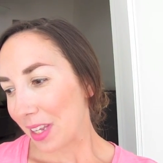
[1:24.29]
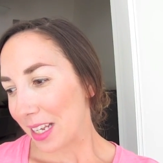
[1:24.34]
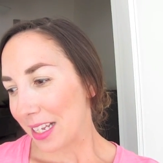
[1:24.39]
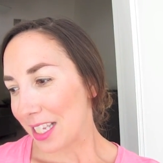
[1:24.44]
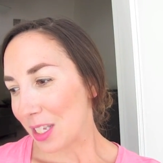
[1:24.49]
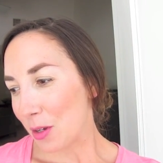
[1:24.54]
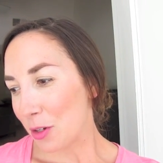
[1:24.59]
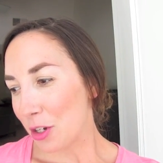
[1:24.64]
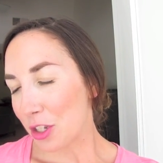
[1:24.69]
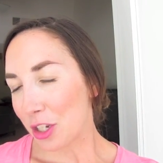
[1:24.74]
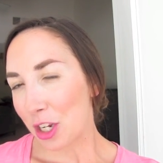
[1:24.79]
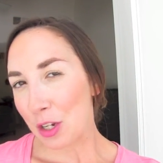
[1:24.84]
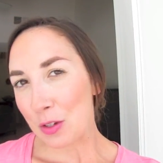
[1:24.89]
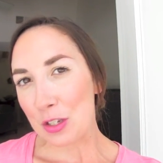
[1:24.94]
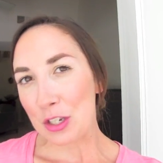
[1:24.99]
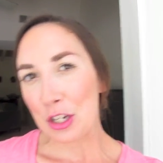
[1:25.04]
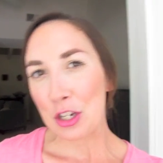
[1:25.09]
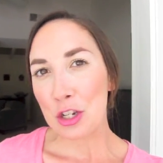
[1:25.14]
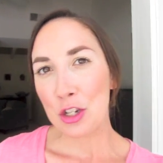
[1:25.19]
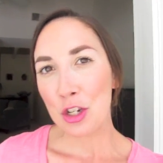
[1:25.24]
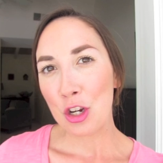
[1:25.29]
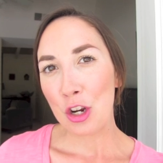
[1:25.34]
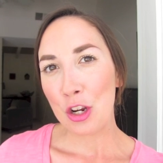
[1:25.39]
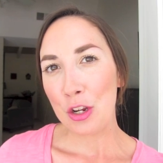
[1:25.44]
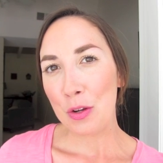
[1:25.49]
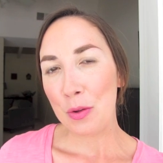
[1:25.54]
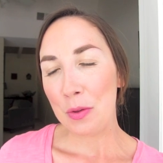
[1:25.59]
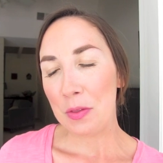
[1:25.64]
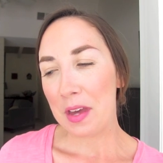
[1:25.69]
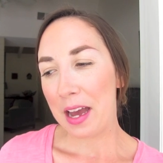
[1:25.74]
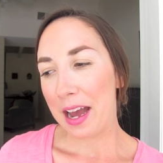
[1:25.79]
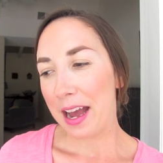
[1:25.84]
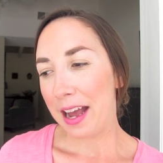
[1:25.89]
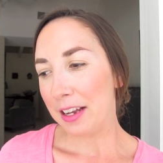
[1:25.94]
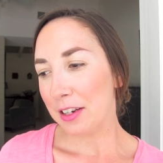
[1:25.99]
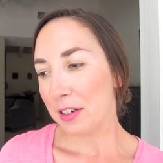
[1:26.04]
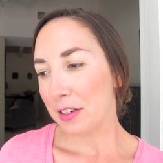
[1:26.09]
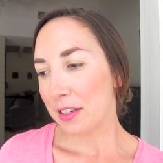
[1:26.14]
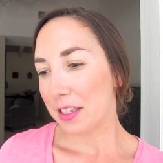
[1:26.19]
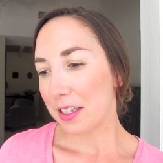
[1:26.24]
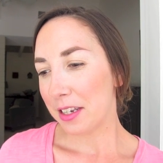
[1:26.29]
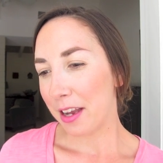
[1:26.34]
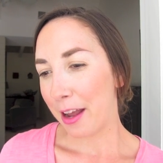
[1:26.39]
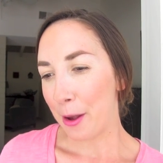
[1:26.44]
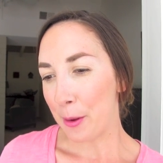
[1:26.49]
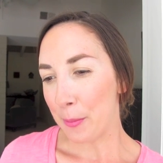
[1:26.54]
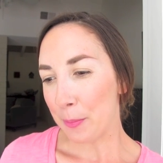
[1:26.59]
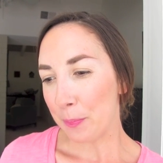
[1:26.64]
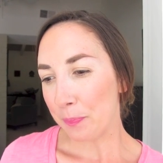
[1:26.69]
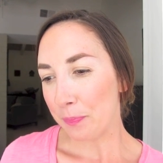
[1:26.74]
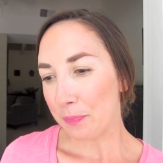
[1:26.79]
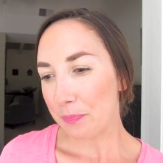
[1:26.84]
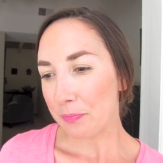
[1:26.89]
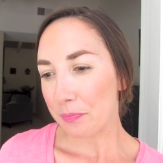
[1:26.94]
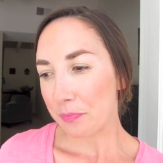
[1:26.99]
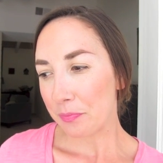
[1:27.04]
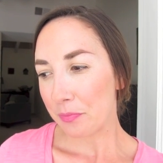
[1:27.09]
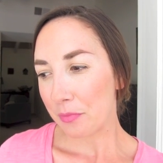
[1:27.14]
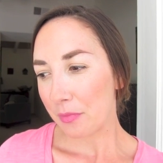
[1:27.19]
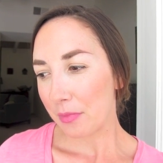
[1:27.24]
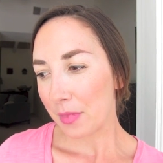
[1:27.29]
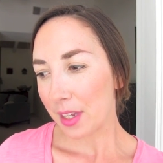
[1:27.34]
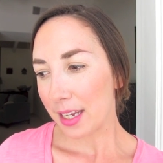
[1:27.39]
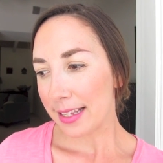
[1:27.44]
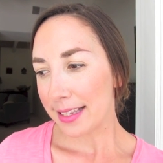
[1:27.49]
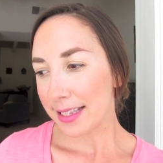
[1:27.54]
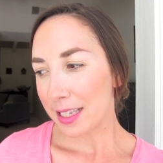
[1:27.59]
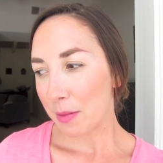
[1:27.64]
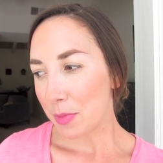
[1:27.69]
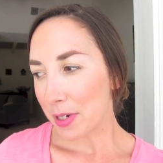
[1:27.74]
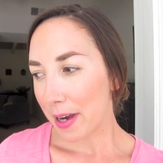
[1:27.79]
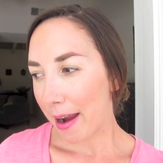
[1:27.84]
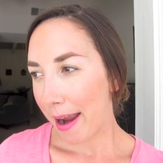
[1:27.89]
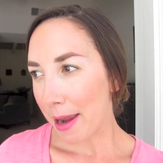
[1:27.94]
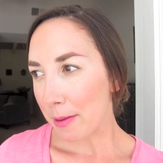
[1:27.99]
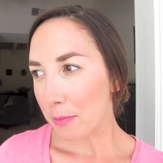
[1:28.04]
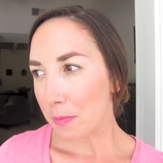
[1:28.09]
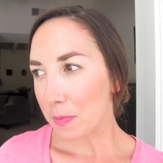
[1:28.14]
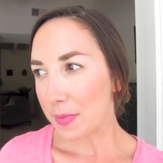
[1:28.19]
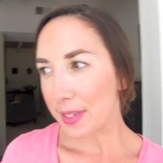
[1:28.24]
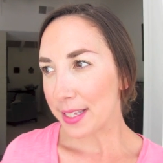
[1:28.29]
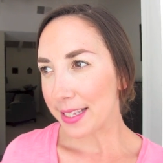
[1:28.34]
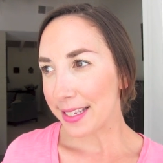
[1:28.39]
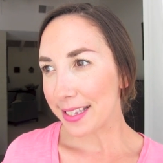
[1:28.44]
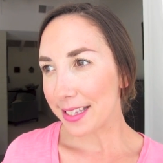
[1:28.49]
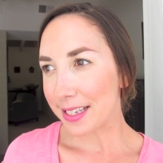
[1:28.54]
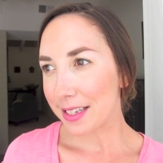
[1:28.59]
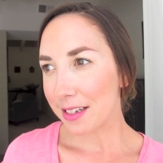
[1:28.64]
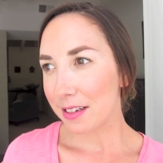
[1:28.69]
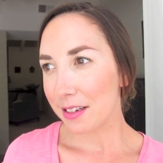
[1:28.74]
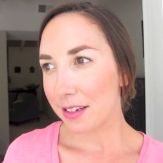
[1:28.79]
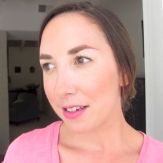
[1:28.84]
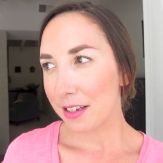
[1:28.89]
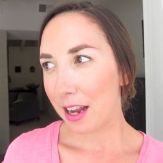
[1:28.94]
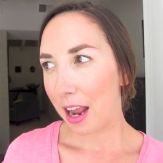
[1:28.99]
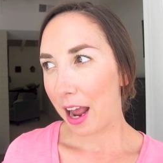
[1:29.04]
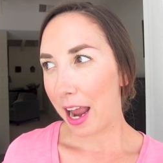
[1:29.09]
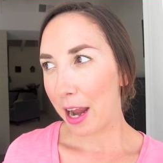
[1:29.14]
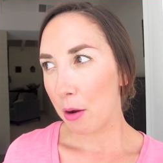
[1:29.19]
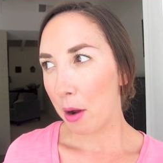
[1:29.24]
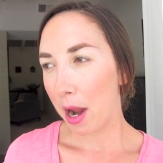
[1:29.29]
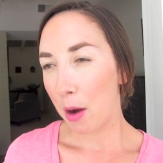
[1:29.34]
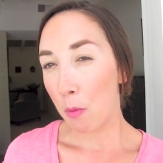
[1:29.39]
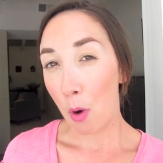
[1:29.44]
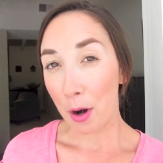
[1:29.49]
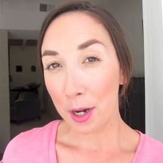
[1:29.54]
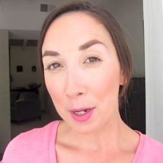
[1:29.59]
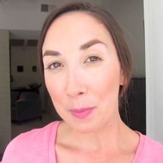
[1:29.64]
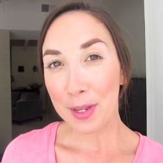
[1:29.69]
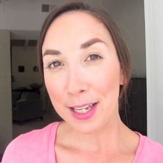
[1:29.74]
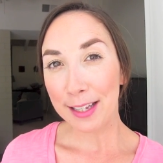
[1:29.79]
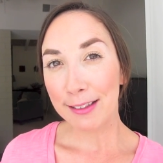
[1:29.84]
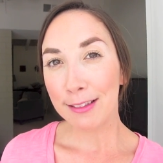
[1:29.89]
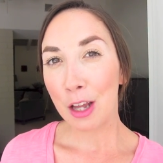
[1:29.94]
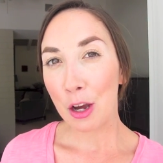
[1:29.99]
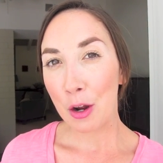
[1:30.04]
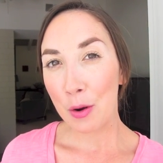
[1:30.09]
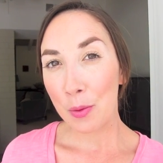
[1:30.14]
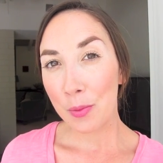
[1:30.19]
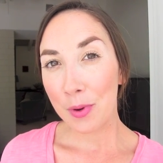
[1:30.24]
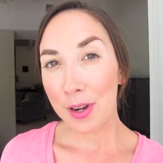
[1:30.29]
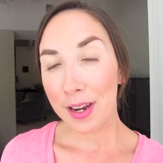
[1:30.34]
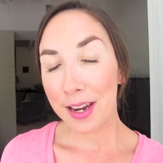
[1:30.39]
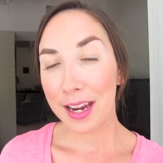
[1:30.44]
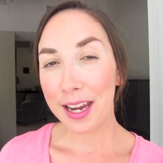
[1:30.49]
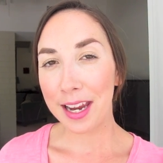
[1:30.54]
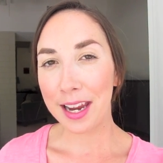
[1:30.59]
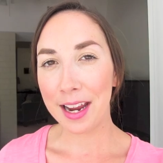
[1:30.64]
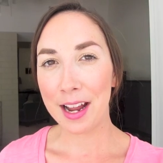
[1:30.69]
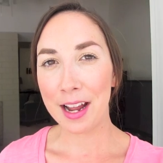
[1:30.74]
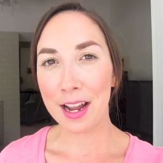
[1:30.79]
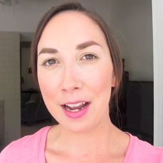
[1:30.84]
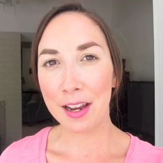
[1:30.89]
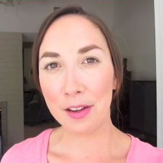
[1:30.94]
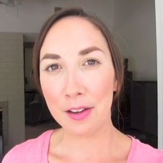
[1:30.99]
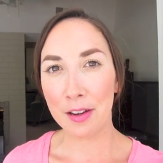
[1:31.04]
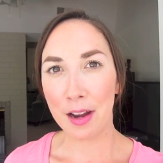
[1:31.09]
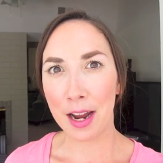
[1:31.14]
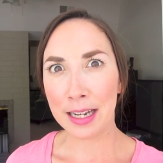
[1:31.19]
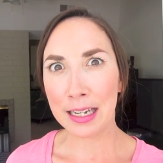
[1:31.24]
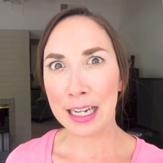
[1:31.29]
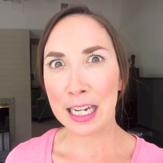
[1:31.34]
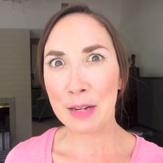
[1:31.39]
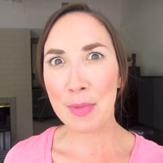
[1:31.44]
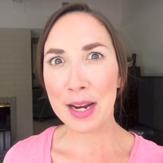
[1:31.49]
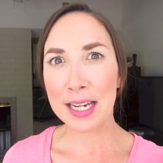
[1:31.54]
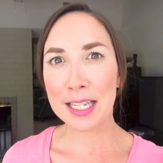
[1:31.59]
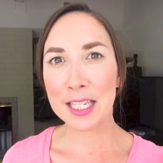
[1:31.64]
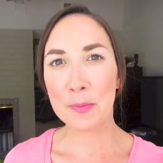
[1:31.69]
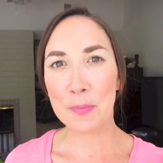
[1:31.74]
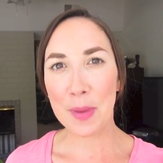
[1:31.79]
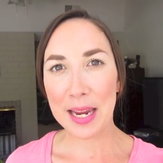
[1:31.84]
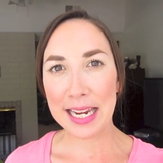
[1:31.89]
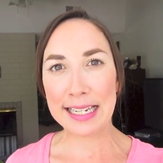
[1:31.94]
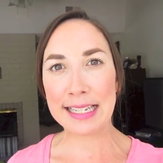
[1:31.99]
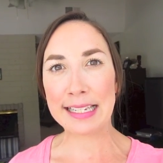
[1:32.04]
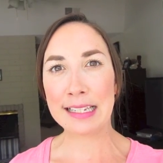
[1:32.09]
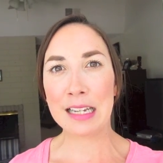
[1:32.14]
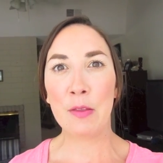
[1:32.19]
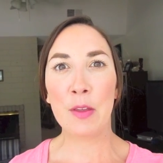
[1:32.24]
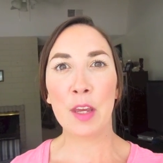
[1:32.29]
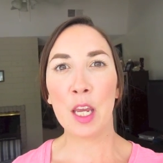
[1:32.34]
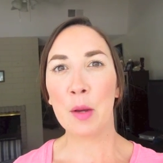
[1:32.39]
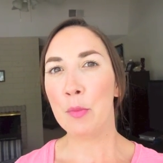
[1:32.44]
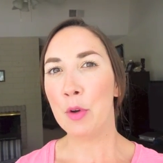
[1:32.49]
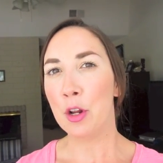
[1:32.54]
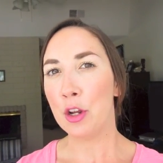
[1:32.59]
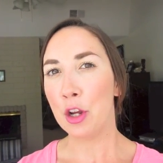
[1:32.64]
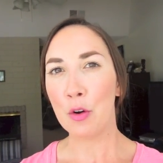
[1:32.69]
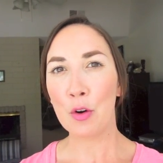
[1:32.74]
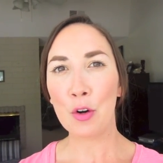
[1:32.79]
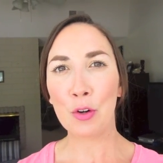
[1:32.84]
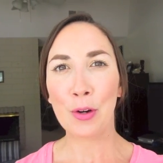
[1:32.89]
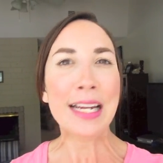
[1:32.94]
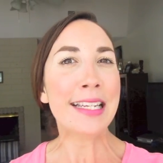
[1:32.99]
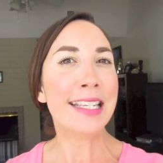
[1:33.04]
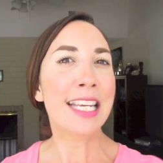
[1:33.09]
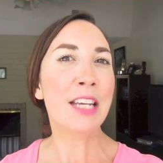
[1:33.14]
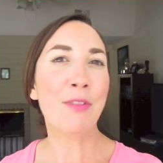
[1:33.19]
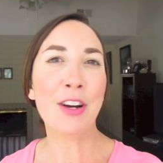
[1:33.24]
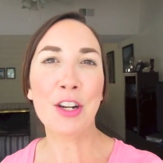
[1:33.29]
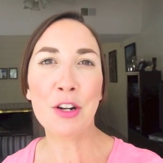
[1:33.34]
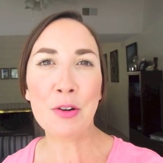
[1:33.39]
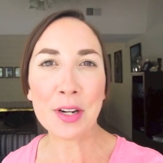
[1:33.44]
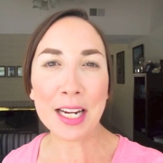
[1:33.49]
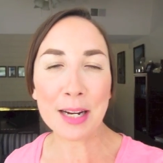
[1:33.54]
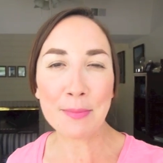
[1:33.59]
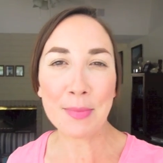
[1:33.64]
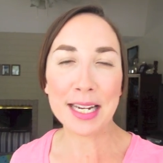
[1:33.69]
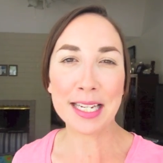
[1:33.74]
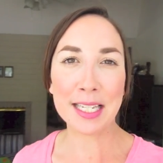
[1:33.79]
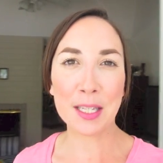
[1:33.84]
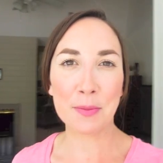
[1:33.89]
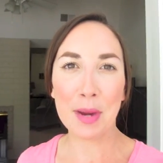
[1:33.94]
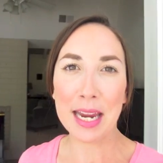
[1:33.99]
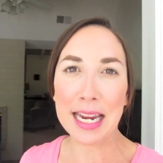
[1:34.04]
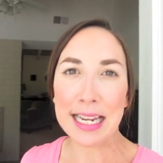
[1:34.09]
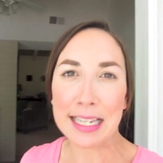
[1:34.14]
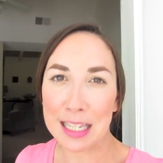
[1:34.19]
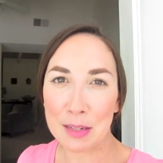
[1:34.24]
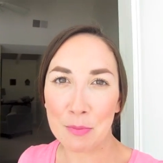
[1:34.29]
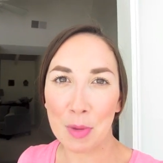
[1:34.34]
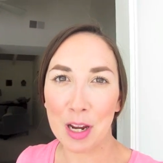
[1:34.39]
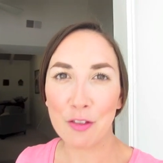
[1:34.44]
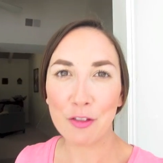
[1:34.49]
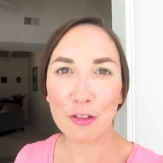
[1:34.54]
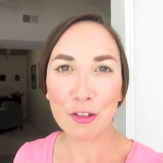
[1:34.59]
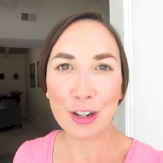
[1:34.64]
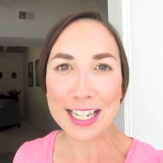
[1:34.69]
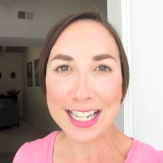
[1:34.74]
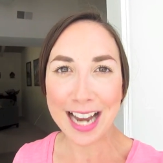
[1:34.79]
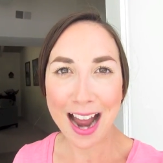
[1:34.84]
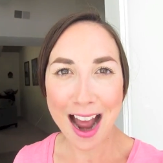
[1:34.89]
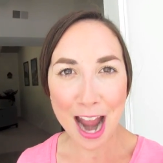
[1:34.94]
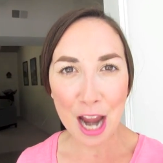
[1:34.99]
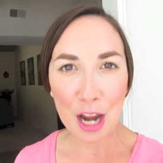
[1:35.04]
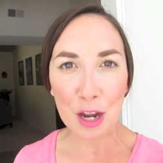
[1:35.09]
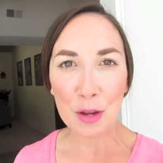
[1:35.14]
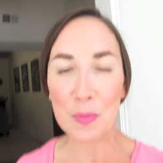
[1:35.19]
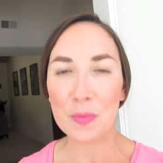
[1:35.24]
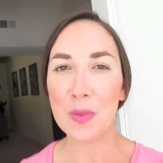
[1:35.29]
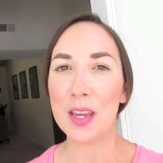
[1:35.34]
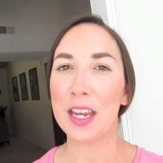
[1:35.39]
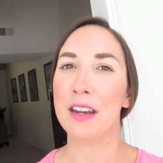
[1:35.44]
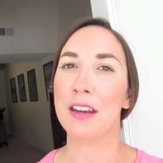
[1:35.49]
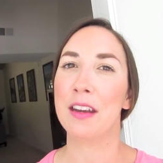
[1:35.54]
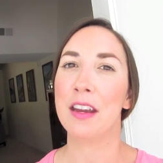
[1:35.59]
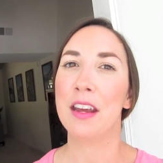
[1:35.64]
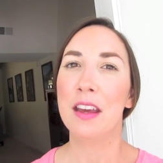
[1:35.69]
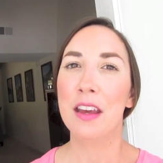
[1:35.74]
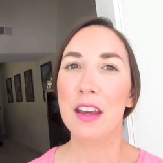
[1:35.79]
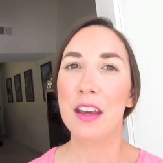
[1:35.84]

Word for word: so it just goes to show you that um, sometimes I, I want to be alone and I need my space and I think I'm going to go crazy if I don't get my space and my free time and